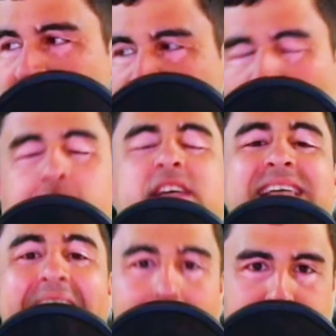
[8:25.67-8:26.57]
could this
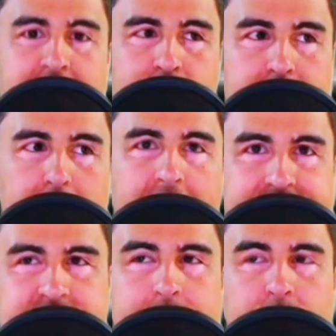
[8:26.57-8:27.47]
happen in real life if
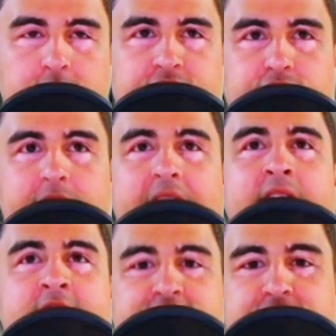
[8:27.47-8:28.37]
somebody were to do that,
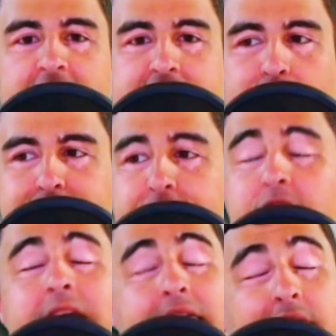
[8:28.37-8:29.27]
genuine feeling.
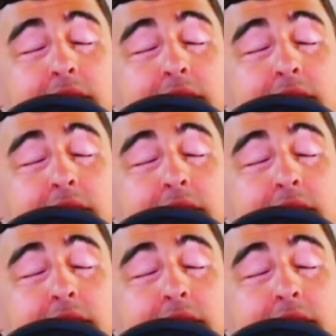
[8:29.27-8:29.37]
And then